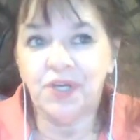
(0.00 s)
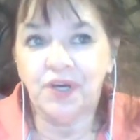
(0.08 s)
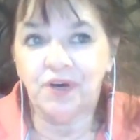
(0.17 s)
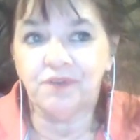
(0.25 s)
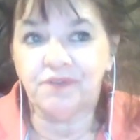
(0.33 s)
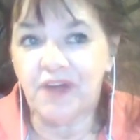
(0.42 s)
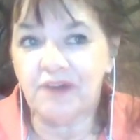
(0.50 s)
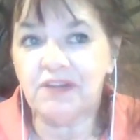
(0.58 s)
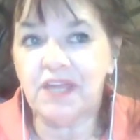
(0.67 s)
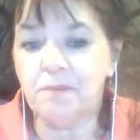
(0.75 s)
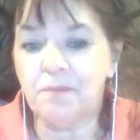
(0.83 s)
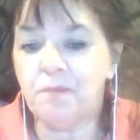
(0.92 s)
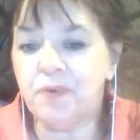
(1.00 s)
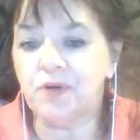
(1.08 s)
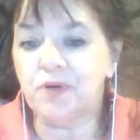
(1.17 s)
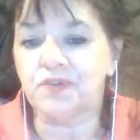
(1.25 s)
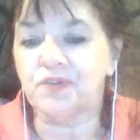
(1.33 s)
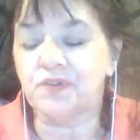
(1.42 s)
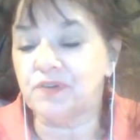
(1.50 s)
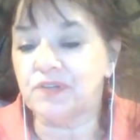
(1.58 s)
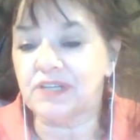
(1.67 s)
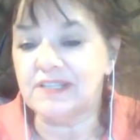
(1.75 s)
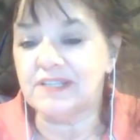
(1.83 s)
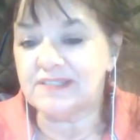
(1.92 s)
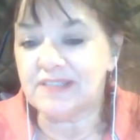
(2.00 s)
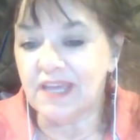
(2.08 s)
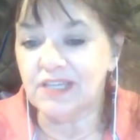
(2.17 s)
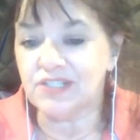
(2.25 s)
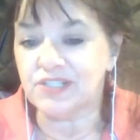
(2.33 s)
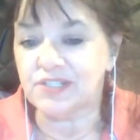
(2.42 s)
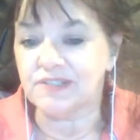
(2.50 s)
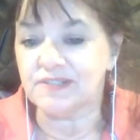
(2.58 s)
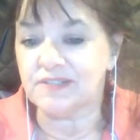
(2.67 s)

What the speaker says: a very important organization